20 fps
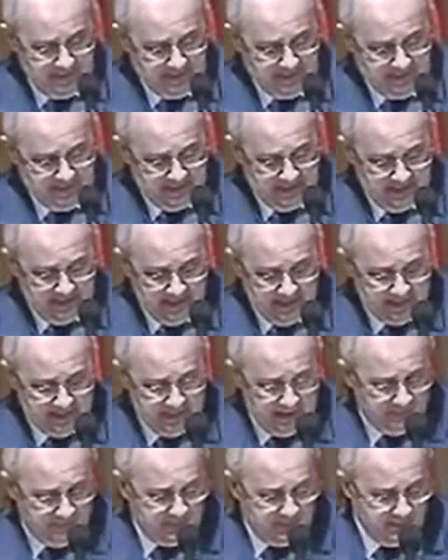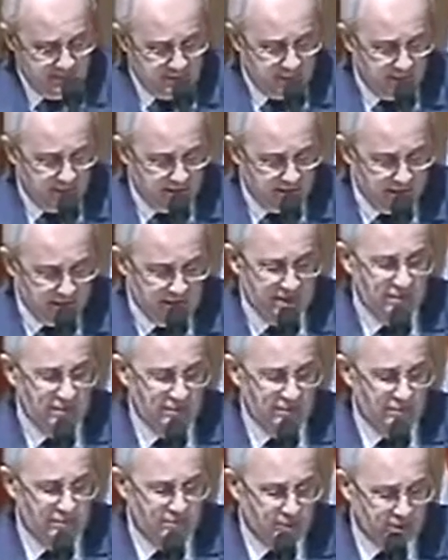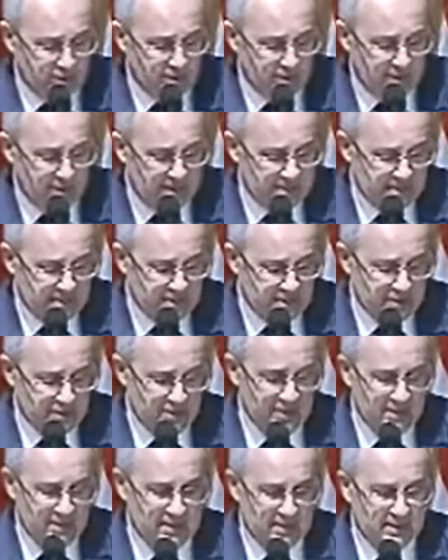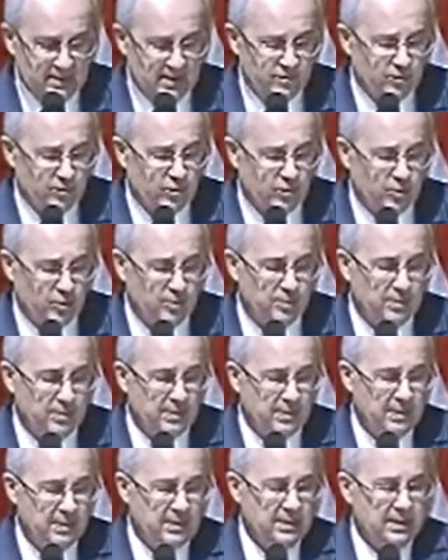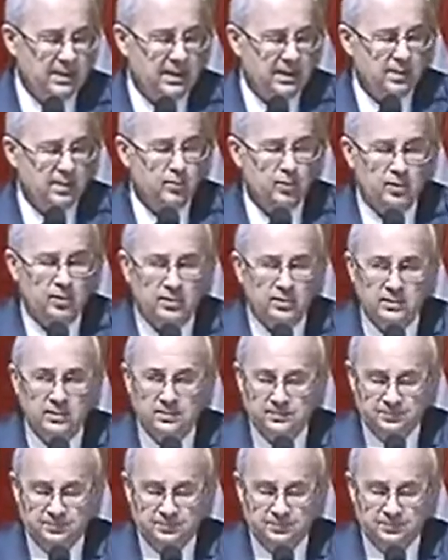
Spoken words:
in current efforts to achieve modernization and reform in the Arab world.